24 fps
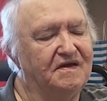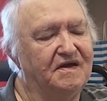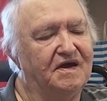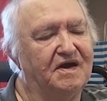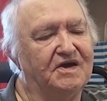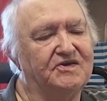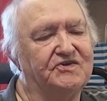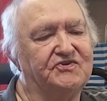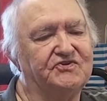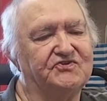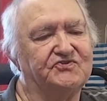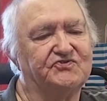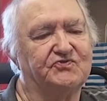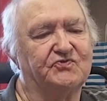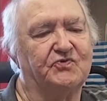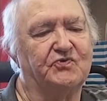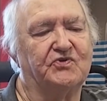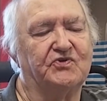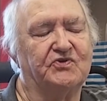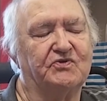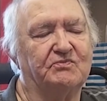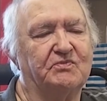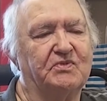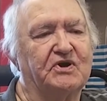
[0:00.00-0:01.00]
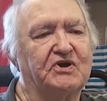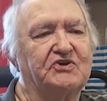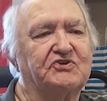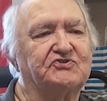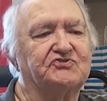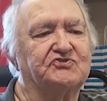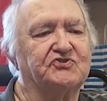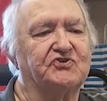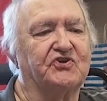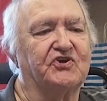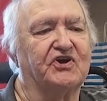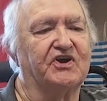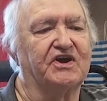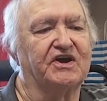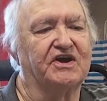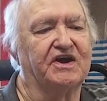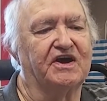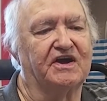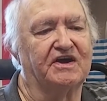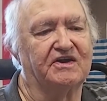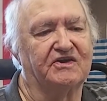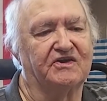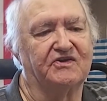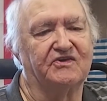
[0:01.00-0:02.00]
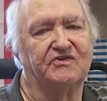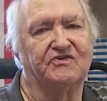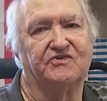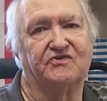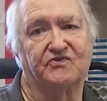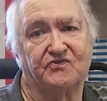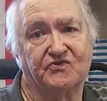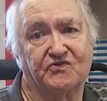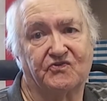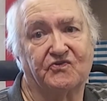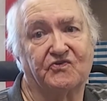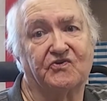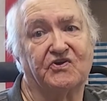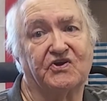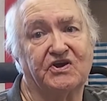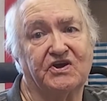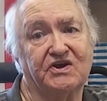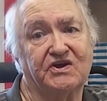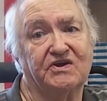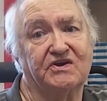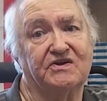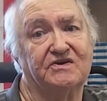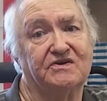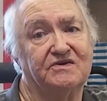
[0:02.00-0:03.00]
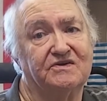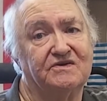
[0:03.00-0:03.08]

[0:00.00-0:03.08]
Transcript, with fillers: I just wanted to make sure I had a degree.